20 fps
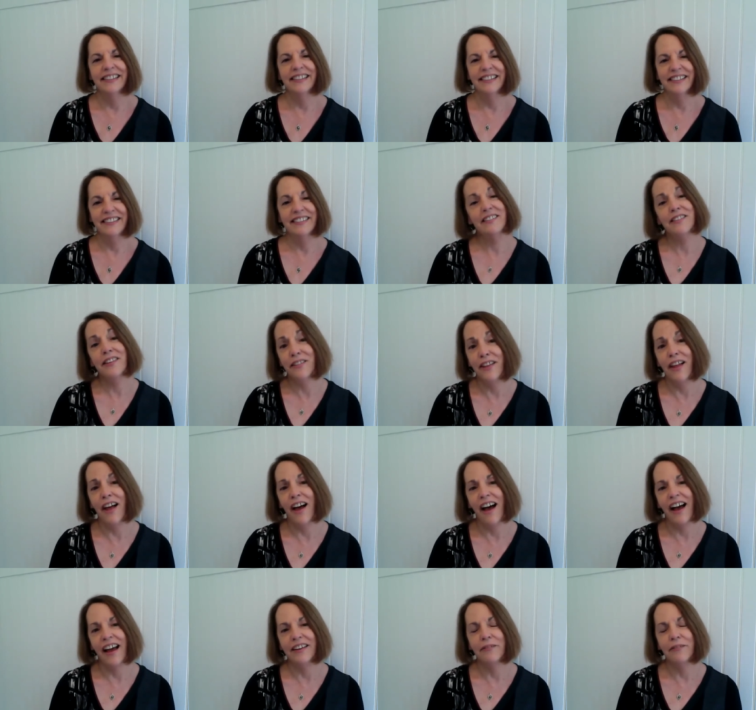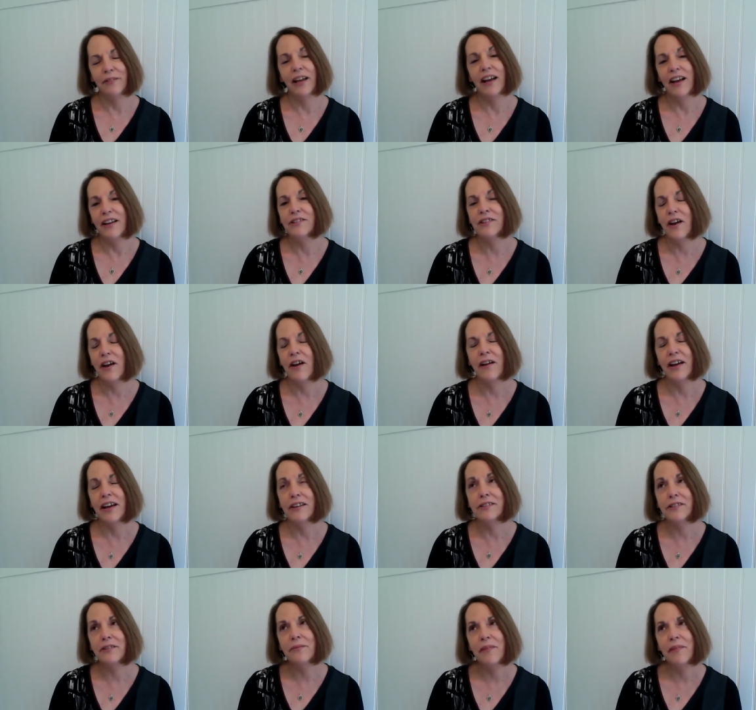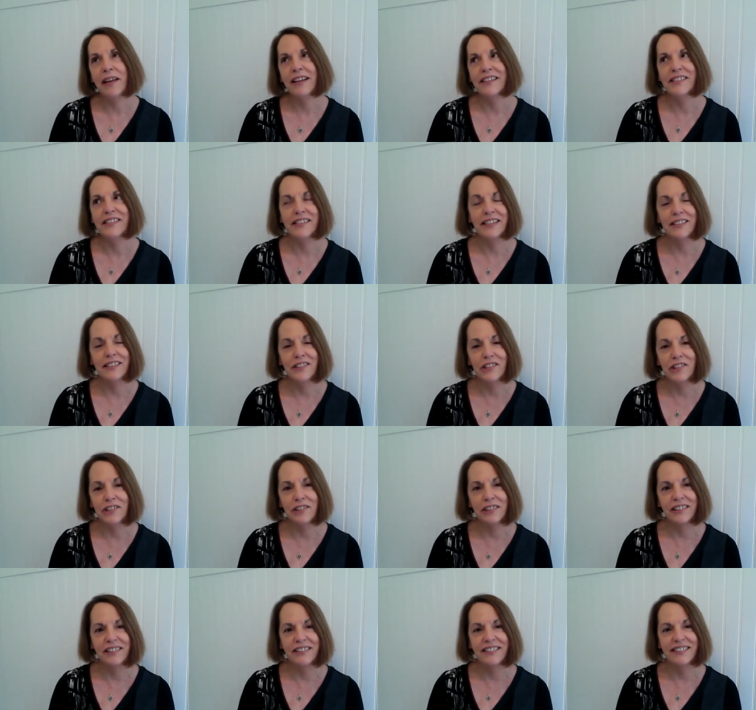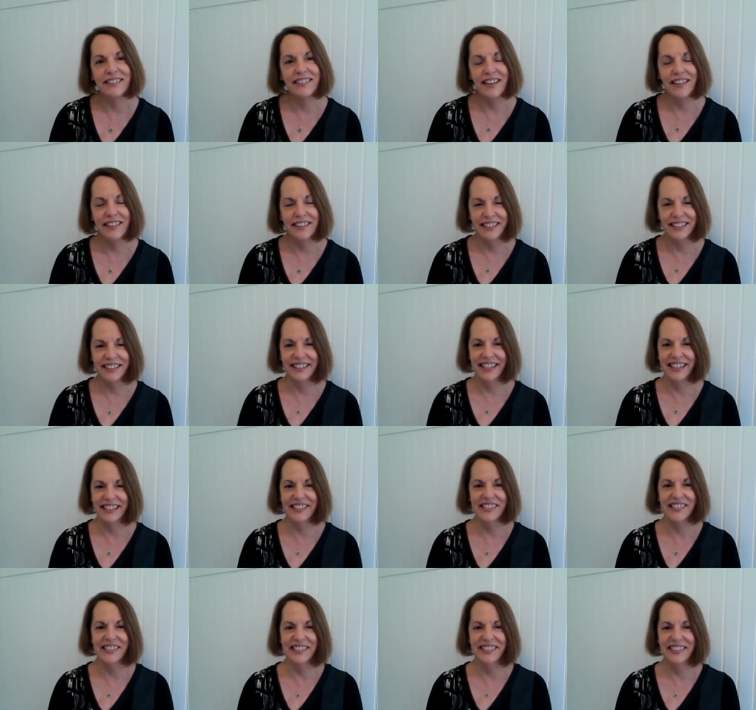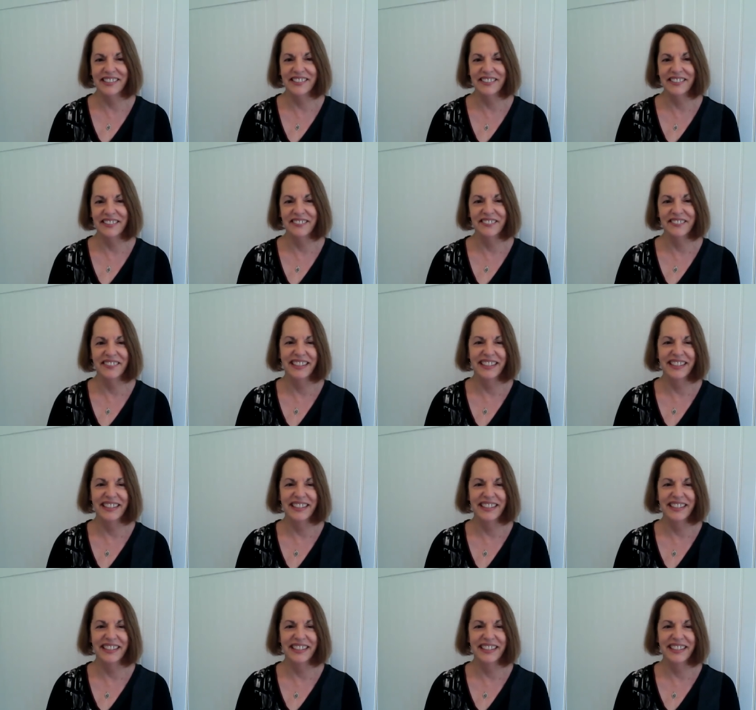This is a lot. We also, oh, I also manage the insurance on the collection too.